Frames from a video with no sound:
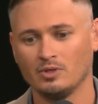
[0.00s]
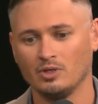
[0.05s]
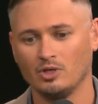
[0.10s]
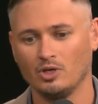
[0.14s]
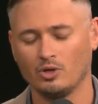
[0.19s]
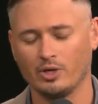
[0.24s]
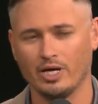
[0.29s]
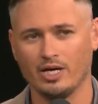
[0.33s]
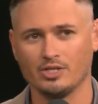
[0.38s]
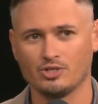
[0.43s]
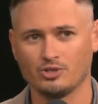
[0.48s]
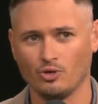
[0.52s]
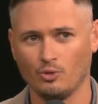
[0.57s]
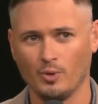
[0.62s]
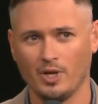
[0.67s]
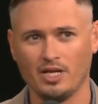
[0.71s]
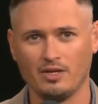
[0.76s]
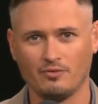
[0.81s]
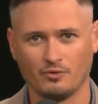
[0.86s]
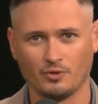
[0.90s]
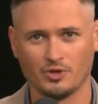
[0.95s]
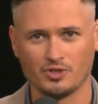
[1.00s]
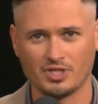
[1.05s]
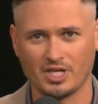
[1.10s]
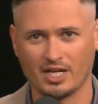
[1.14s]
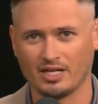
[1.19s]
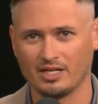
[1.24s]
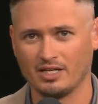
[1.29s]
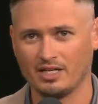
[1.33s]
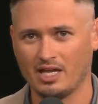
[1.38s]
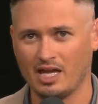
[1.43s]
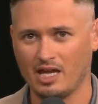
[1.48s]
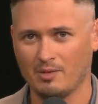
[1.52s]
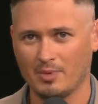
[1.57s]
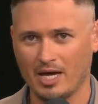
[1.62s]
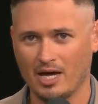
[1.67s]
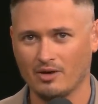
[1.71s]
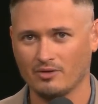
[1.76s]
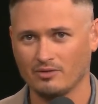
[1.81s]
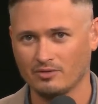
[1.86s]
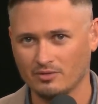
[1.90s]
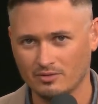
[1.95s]
Okay, so I went in for a second, came
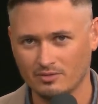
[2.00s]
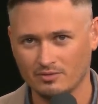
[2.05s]
out.